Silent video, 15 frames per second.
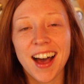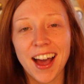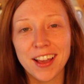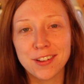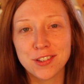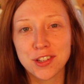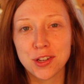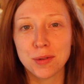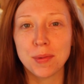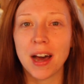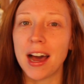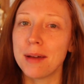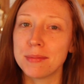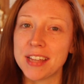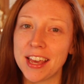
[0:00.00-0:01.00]
Hi YouTube,
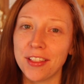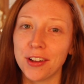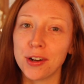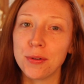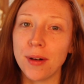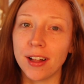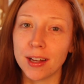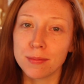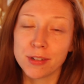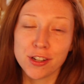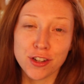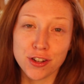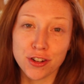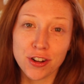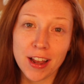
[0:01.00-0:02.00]
I'm Taylor. Welcome to
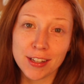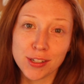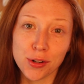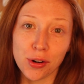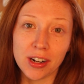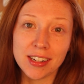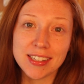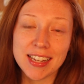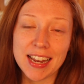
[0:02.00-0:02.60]
Ginger Next Door.